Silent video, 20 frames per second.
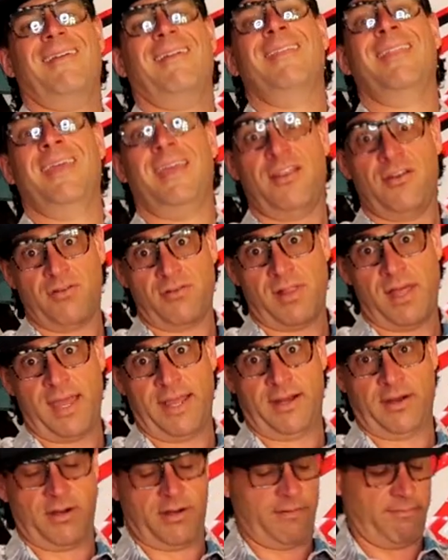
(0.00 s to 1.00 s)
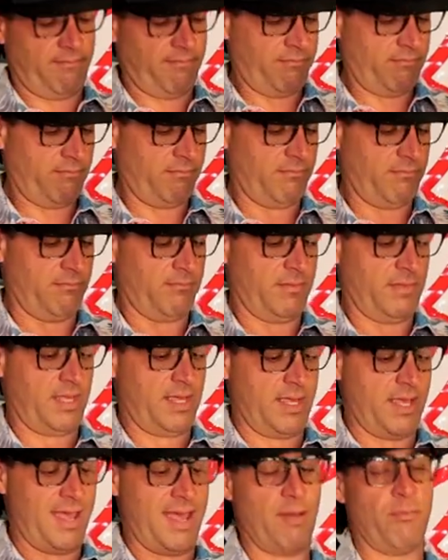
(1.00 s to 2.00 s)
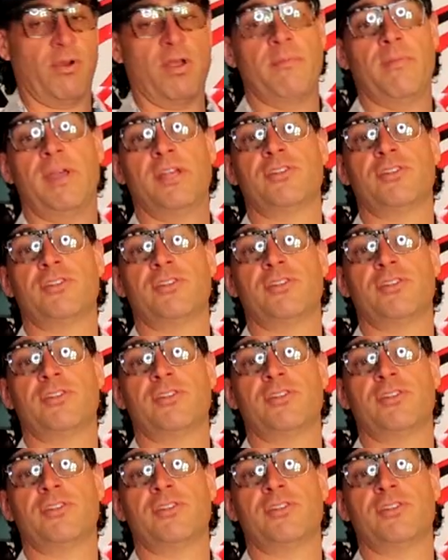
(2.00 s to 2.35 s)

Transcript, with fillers: the inner liner, and we're going to